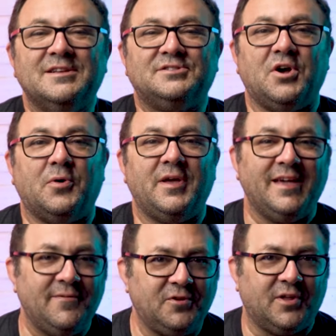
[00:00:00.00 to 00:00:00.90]
So
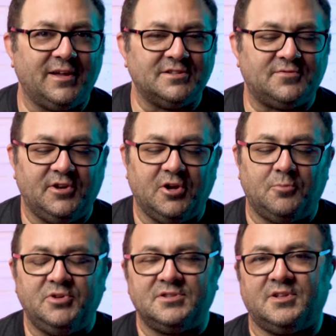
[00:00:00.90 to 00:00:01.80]
if you like this video,
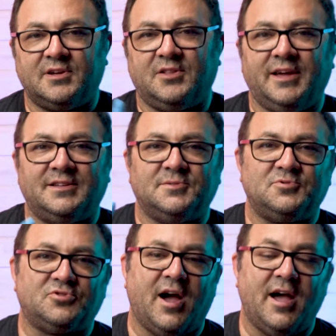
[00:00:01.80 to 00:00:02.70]
please click like,
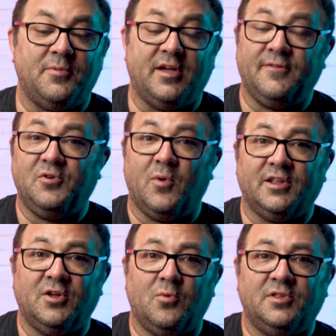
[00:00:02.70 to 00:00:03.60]
subscribe. If you want
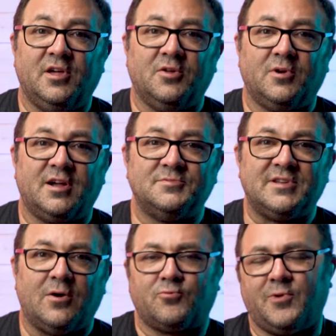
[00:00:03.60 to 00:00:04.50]
to know when the other one comes
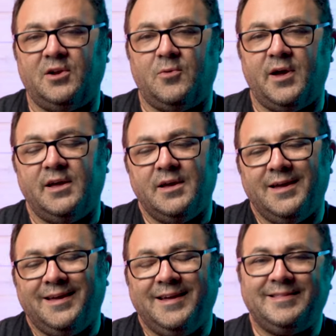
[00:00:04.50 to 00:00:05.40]
out right away,
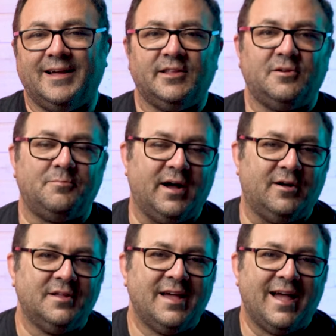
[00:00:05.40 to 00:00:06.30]
hit that little
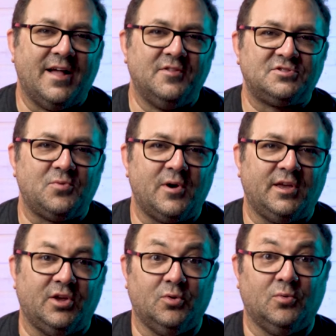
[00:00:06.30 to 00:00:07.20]
bell, and this way
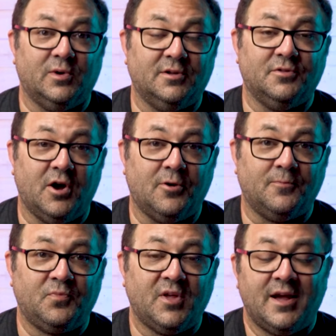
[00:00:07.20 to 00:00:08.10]
you will know.
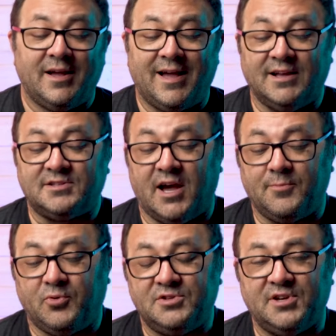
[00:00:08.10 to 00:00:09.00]
Guys, I
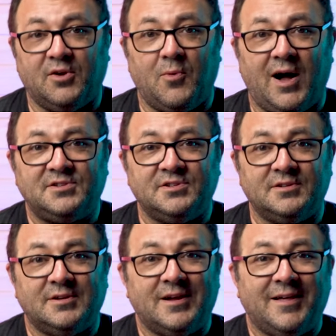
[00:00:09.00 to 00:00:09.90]
appreciate you
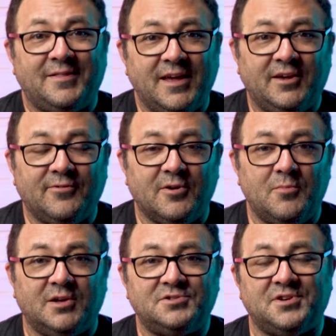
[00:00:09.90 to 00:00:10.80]
watching. Thank you very
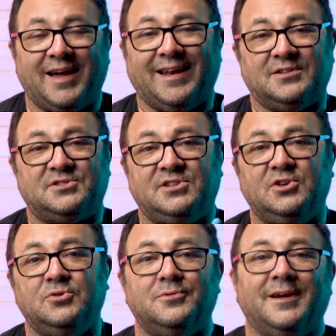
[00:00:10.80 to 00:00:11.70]
much, and I'll see
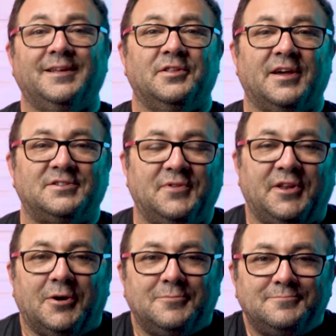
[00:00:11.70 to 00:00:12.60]
you in the next
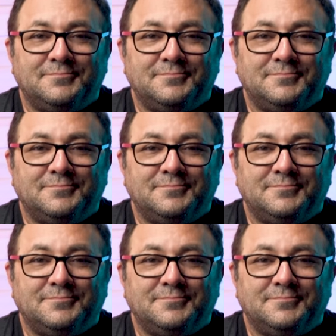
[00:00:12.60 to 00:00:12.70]
video.